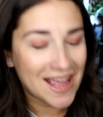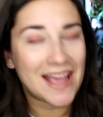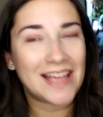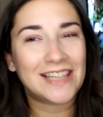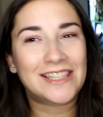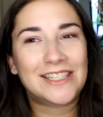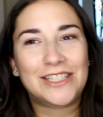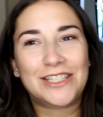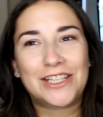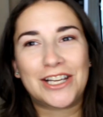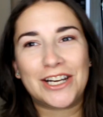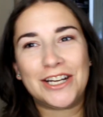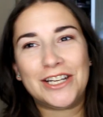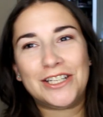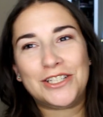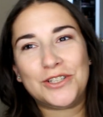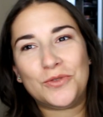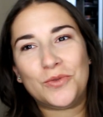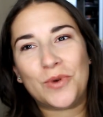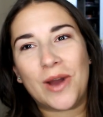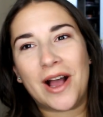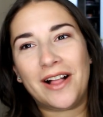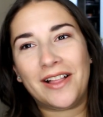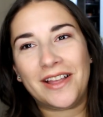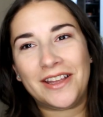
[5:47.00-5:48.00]
it's gonna
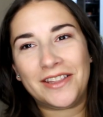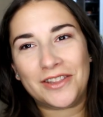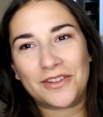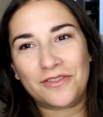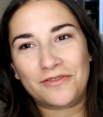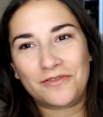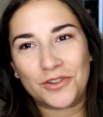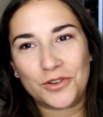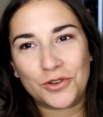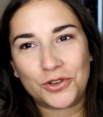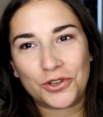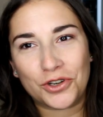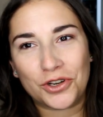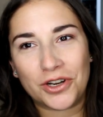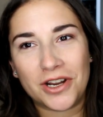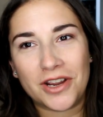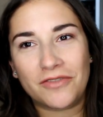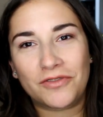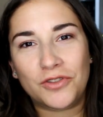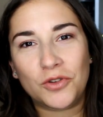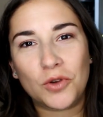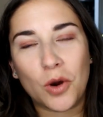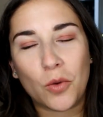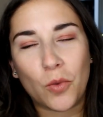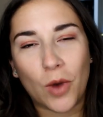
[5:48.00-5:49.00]
do well in the future.
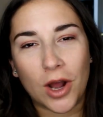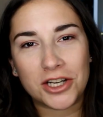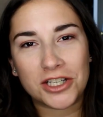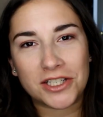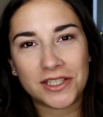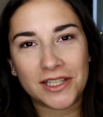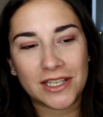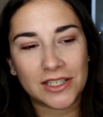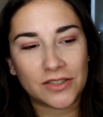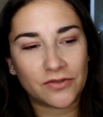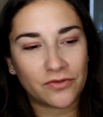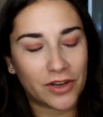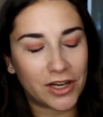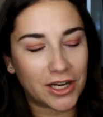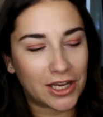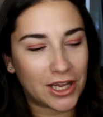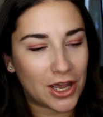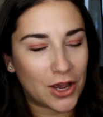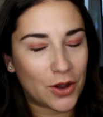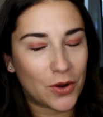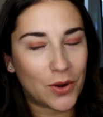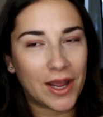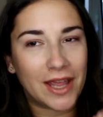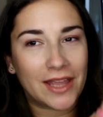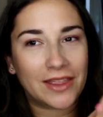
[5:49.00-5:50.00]
If you are watching this
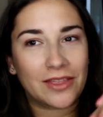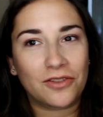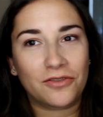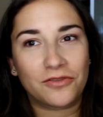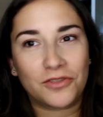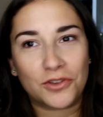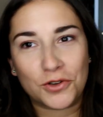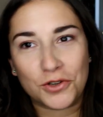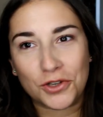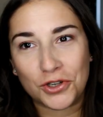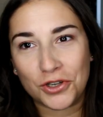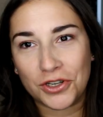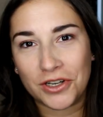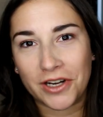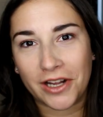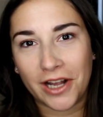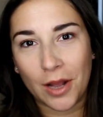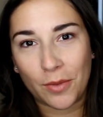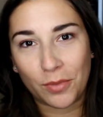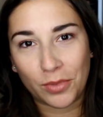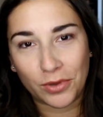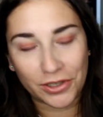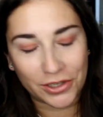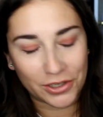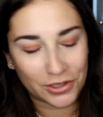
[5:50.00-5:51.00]
video in the future, in a
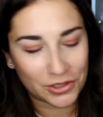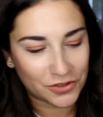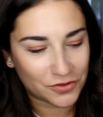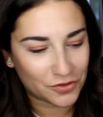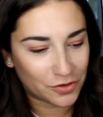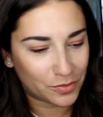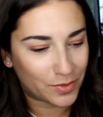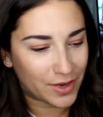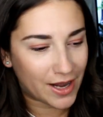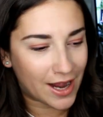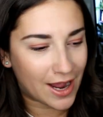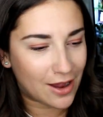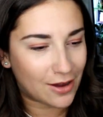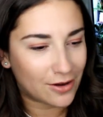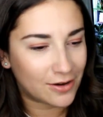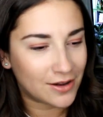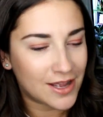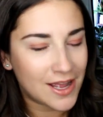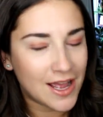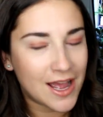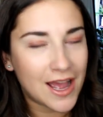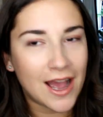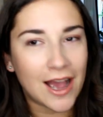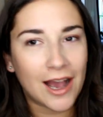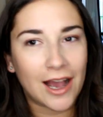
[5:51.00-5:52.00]
couple years from now,
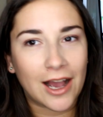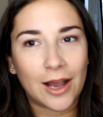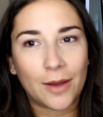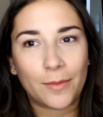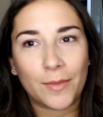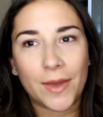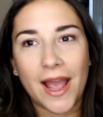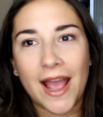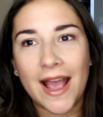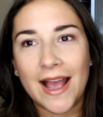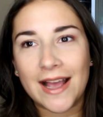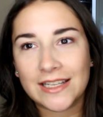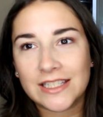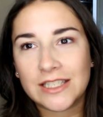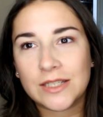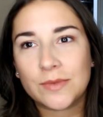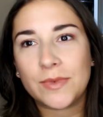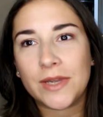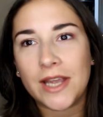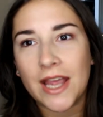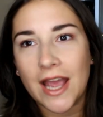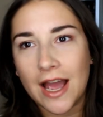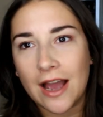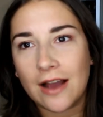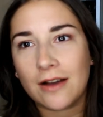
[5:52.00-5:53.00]
um, ask
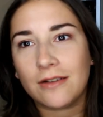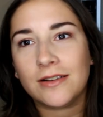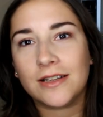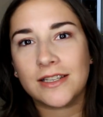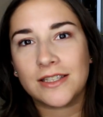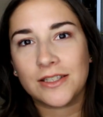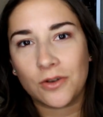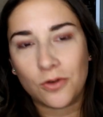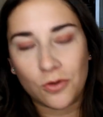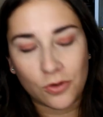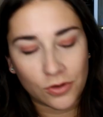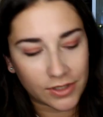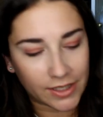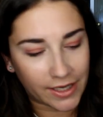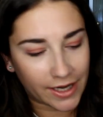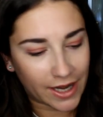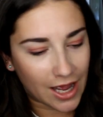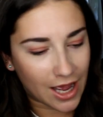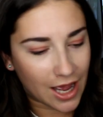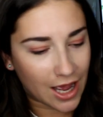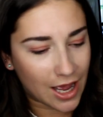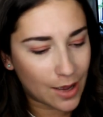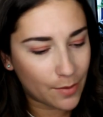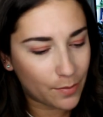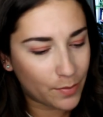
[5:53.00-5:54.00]
me how it's holding
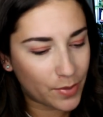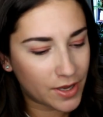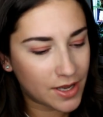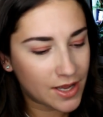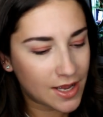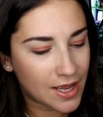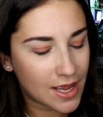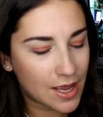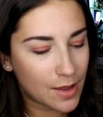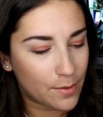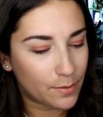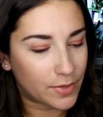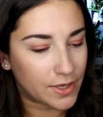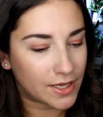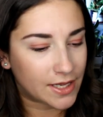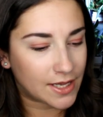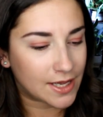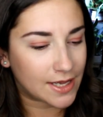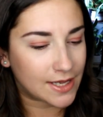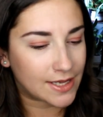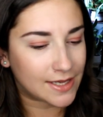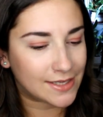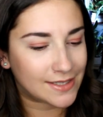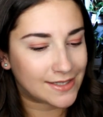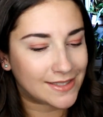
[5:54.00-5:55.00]
up
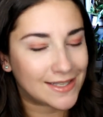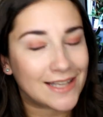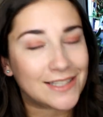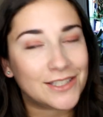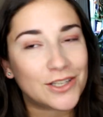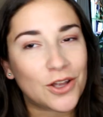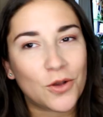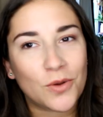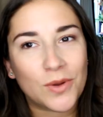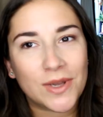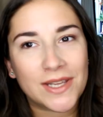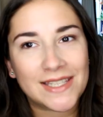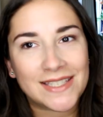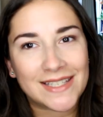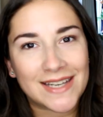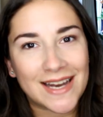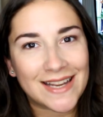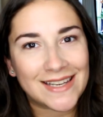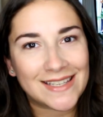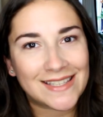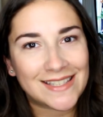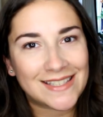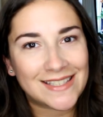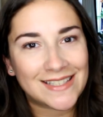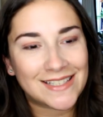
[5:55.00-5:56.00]
because that's always
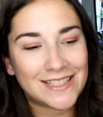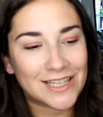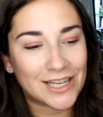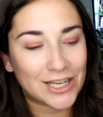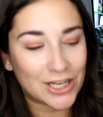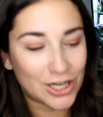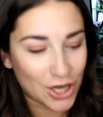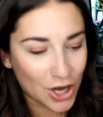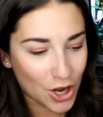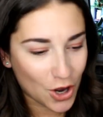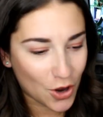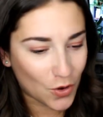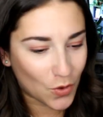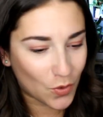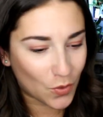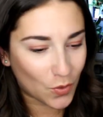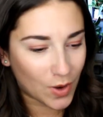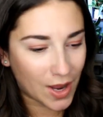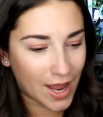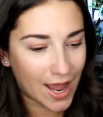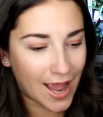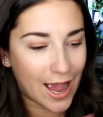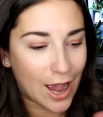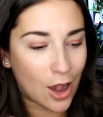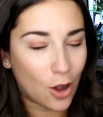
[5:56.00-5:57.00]
nice to
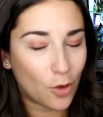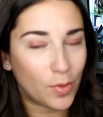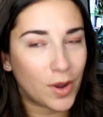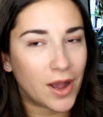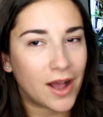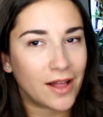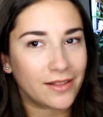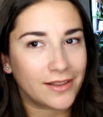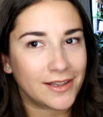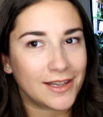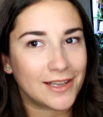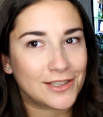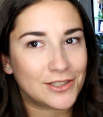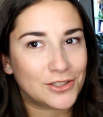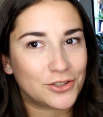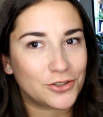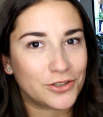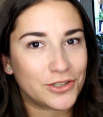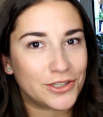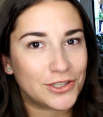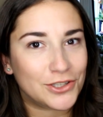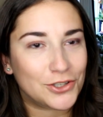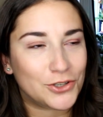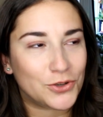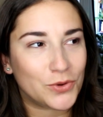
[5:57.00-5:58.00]
know how
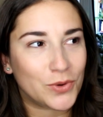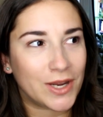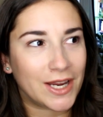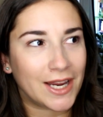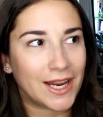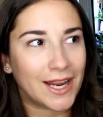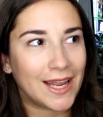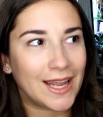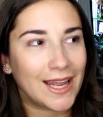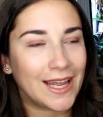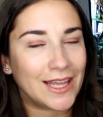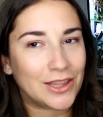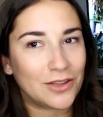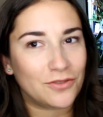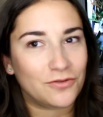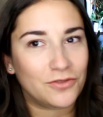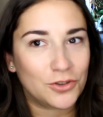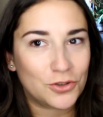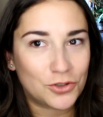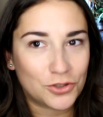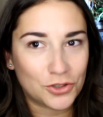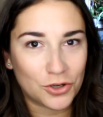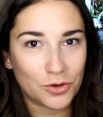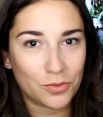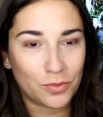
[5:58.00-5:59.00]
polyester is doing in the
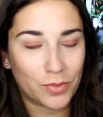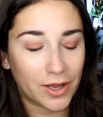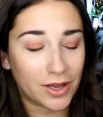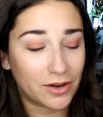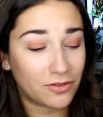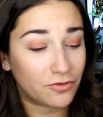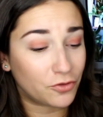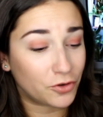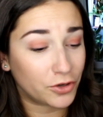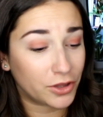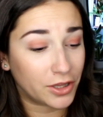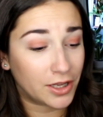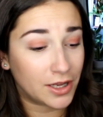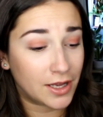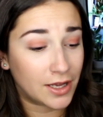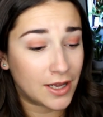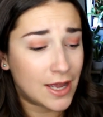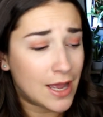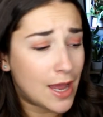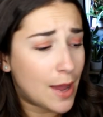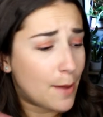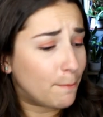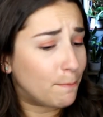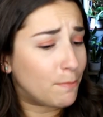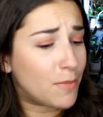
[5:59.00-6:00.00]
future. But for the
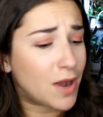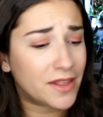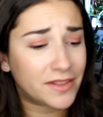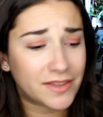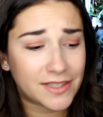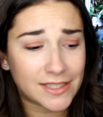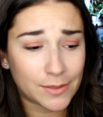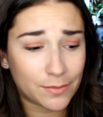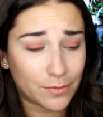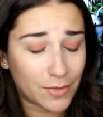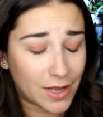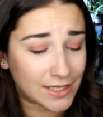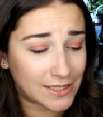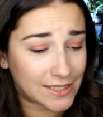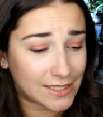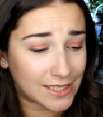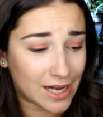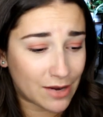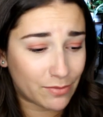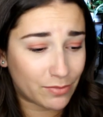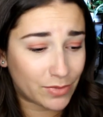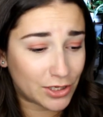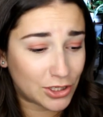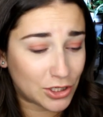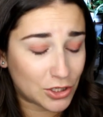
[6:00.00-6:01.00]
months and months that
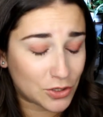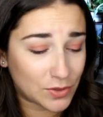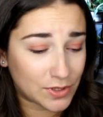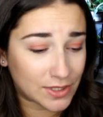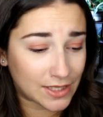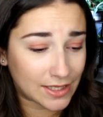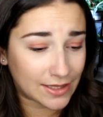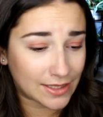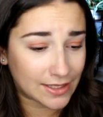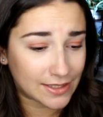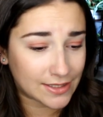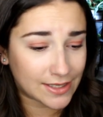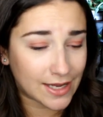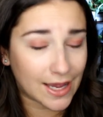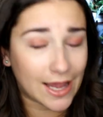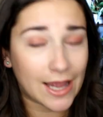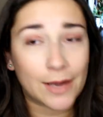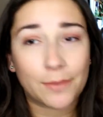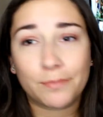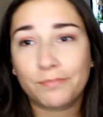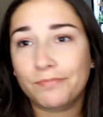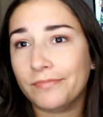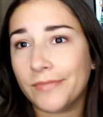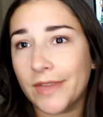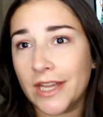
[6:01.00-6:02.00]
I've been using this
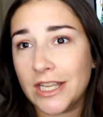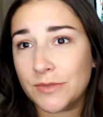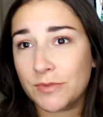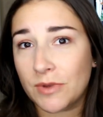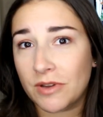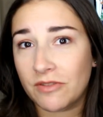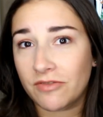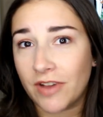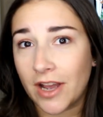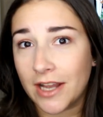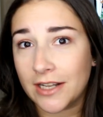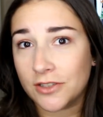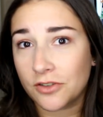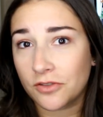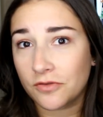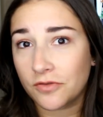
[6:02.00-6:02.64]
guy, it's been fine